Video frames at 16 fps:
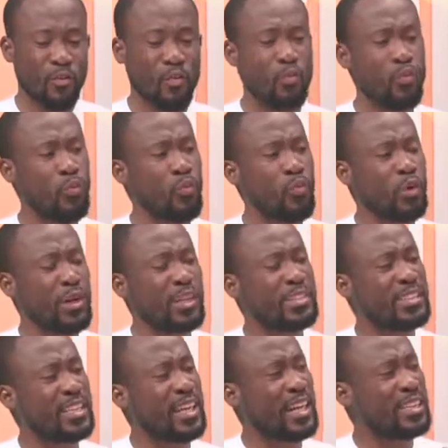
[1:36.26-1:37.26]
What does
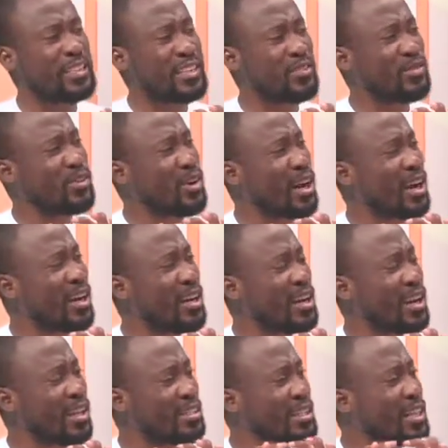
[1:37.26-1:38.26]
it
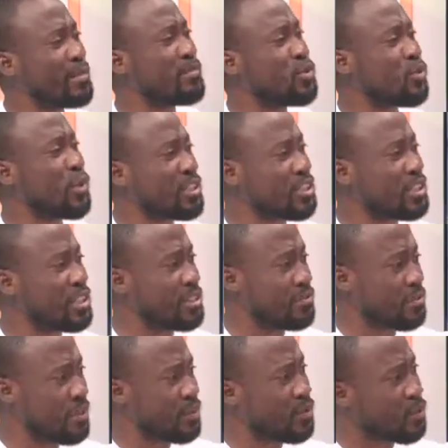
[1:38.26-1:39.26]
attempt to achieve
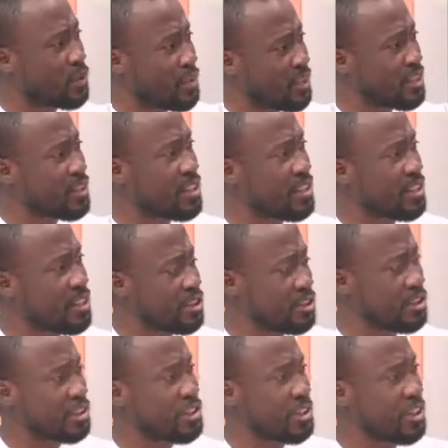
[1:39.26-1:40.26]
within the
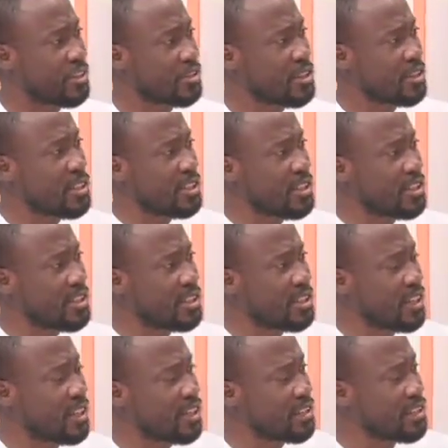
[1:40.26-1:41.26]
judicial
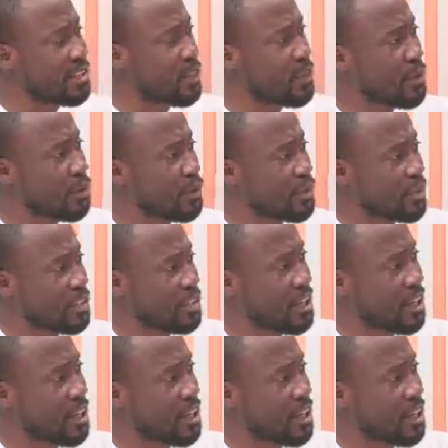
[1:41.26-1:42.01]
system of OCC?